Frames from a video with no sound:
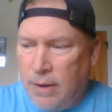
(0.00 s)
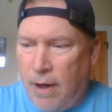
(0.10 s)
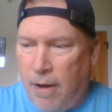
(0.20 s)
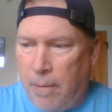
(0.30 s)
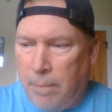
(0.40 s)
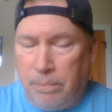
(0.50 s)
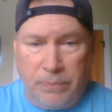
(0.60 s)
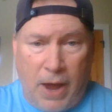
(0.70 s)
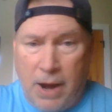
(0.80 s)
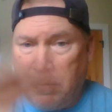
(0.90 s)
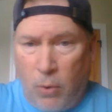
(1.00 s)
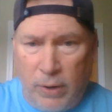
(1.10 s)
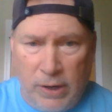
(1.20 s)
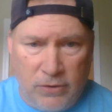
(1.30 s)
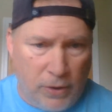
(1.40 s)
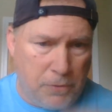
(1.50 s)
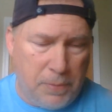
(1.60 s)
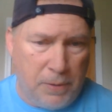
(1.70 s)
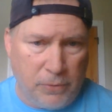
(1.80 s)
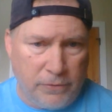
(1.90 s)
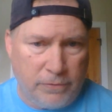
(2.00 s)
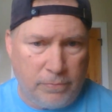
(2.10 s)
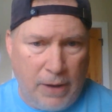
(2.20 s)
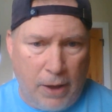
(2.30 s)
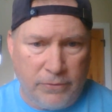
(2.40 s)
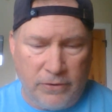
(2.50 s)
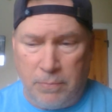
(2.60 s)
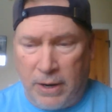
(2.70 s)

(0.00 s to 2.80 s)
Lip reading: I'm going to other people's houses.